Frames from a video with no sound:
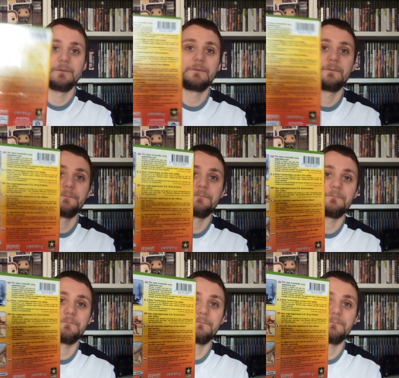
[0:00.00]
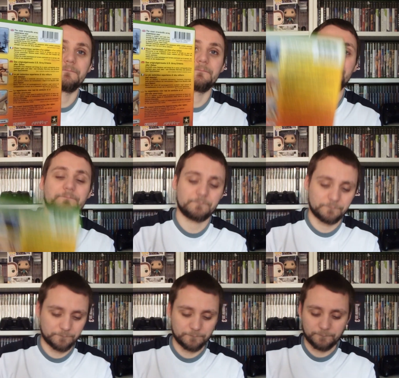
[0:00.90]

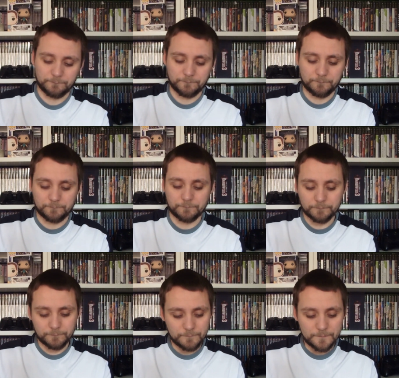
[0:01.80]
(silence)